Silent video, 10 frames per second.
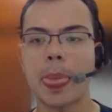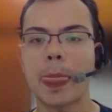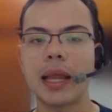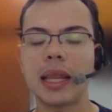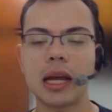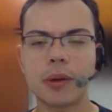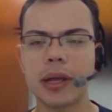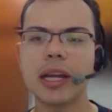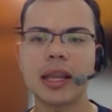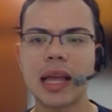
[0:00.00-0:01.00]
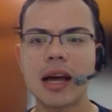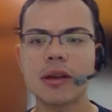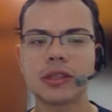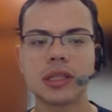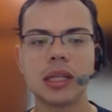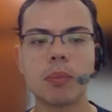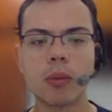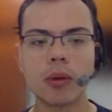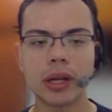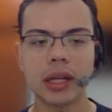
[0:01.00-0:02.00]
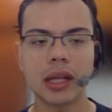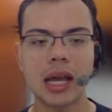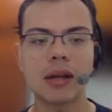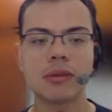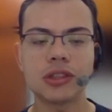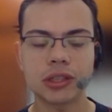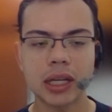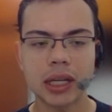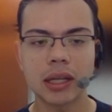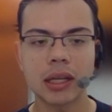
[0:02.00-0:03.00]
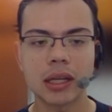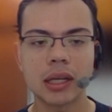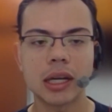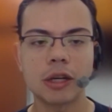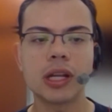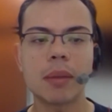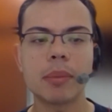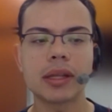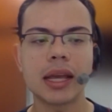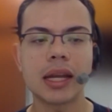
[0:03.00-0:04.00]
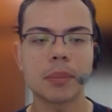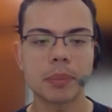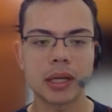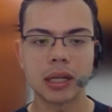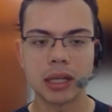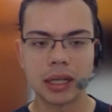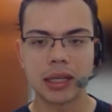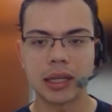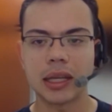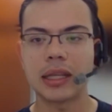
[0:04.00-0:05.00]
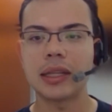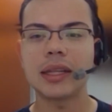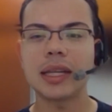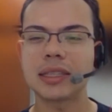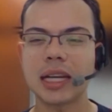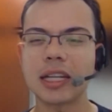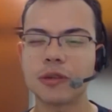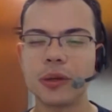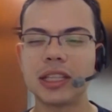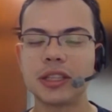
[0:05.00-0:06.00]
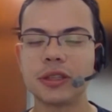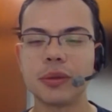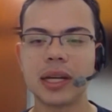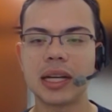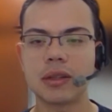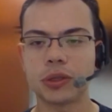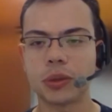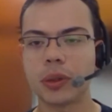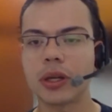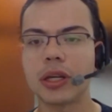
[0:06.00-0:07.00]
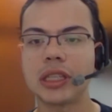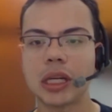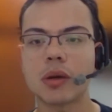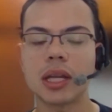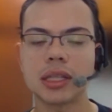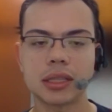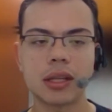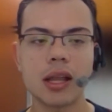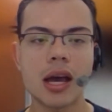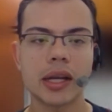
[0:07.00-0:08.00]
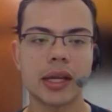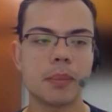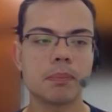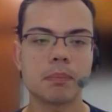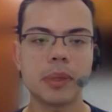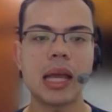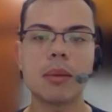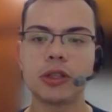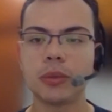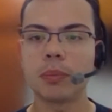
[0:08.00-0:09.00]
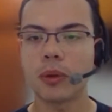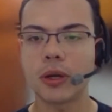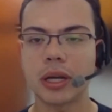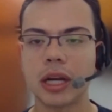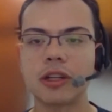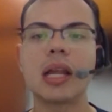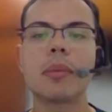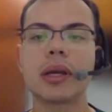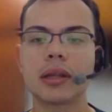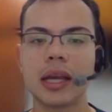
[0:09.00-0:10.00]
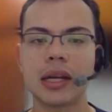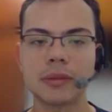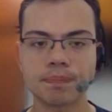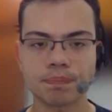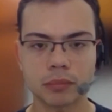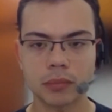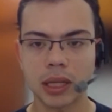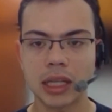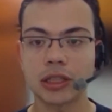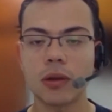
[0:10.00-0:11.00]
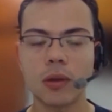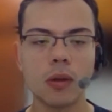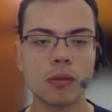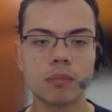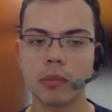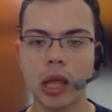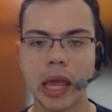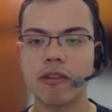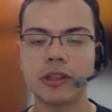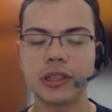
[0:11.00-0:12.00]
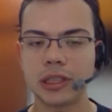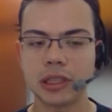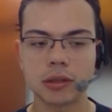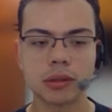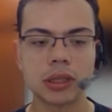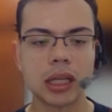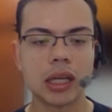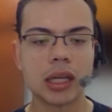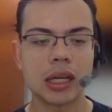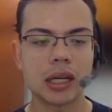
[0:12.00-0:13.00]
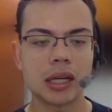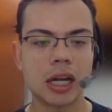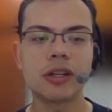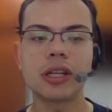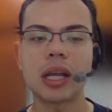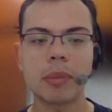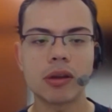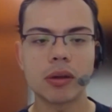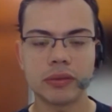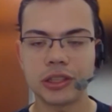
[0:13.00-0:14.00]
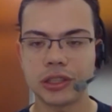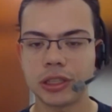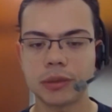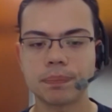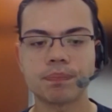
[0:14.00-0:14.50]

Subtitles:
already allows importing outside aerodynamic data, but that's kind of tricky to do right now. So we're going to generalize it a lot and be able to import aerodynamic data as a whole, every single aerodynamic coefficient